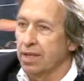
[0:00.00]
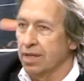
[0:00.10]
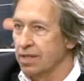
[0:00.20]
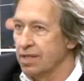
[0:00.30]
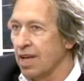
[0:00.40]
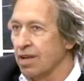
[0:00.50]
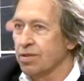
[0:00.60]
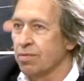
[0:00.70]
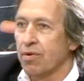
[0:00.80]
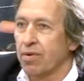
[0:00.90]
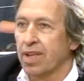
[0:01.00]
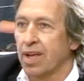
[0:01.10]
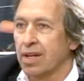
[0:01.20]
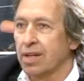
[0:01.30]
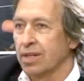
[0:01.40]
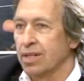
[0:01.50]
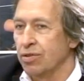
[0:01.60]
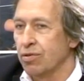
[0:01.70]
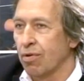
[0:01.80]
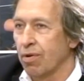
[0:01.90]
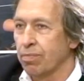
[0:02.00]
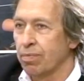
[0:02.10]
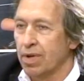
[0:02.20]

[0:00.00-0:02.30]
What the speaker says: in South America, in Europe,